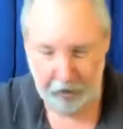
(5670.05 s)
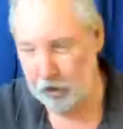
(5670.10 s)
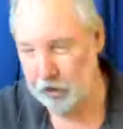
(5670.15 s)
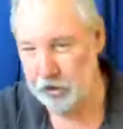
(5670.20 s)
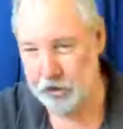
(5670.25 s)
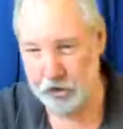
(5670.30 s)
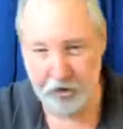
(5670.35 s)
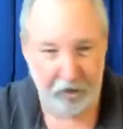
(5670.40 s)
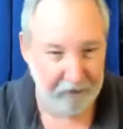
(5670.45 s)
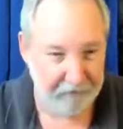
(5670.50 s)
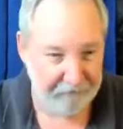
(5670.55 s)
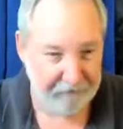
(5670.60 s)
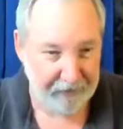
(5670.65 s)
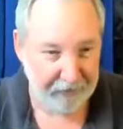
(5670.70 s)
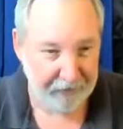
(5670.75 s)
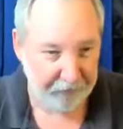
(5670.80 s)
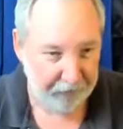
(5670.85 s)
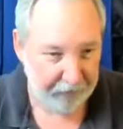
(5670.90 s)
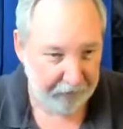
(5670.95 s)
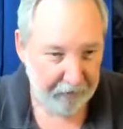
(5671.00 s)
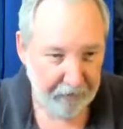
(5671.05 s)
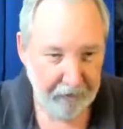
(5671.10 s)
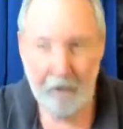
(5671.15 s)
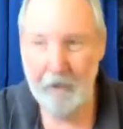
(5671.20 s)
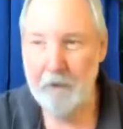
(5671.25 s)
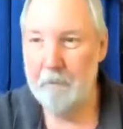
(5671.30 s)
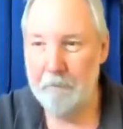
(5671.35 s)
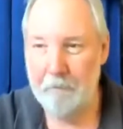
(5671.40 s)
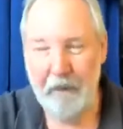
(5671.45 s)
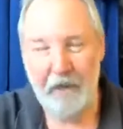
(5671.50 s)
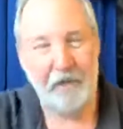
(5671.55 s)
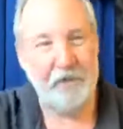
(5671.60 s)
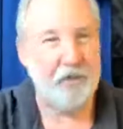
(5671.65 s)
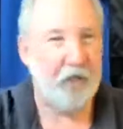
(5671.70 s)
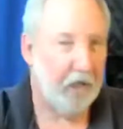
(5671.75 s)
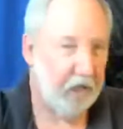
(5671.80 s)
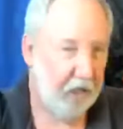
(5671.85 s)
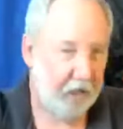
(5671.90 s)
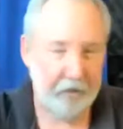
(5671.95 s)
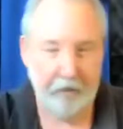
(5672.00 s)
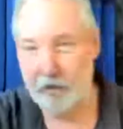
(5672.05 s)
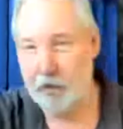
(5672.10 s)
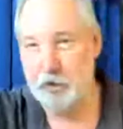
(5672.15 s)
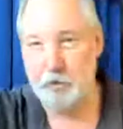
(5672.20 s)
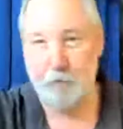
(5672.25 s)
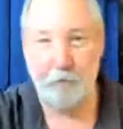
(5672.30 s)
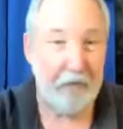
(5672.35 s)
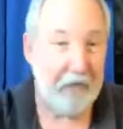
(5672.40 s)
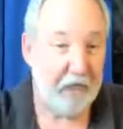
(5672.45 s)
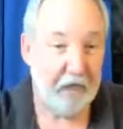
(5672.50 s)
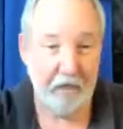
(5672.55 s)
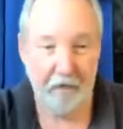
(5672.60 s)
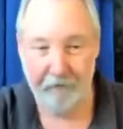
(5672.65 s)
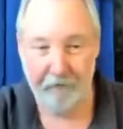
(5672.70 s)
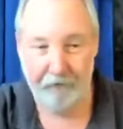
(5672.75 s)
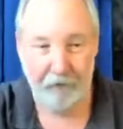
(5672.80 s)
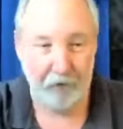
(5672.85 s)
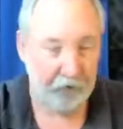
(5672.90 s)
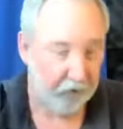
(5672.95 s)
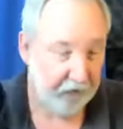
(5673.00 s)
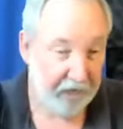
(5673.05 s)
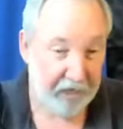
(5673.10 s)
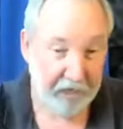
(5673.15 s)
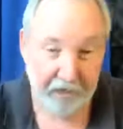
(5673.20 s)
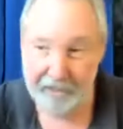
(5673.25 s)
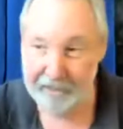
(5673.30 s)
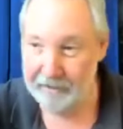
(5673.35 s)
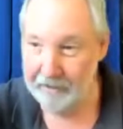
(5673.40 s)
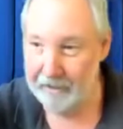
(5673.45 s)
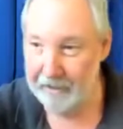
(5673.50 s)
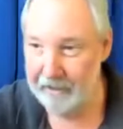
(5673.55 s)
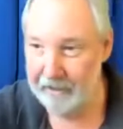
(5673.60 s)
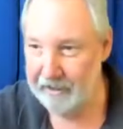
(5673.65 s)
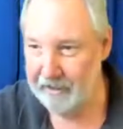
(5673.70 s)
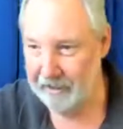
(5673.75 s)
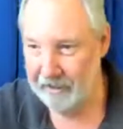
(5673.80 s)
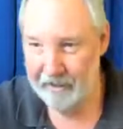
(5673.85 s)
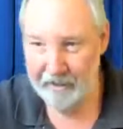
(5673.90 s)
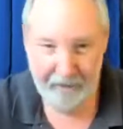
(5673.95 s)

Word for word: Yours is going to vary based on the speed of your internet link